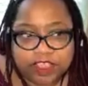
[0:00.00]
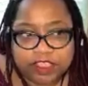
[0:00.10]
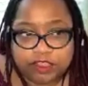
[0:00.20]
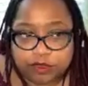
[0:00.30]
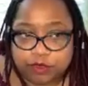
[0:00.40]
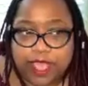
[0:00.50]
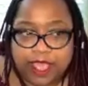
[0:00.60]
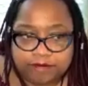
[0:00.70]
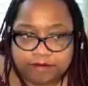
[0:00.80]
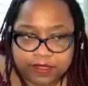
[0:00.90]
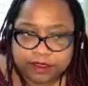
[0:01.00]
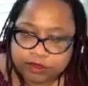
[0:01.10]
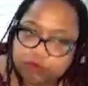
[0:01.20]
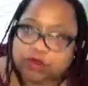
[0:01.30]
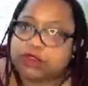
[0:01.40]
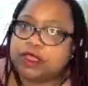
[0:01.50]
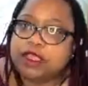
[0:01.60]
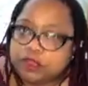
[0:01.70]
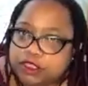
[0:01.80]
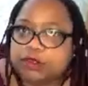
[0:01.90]
you have
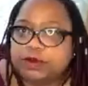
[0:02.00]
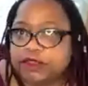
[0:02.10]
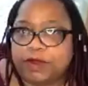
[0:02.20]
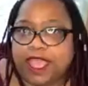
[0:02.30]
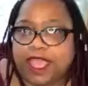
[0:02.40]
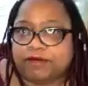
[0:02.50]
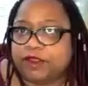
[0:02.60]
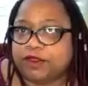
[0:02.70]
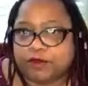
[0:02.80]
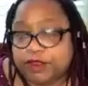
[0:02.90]
use what you have, you're going to be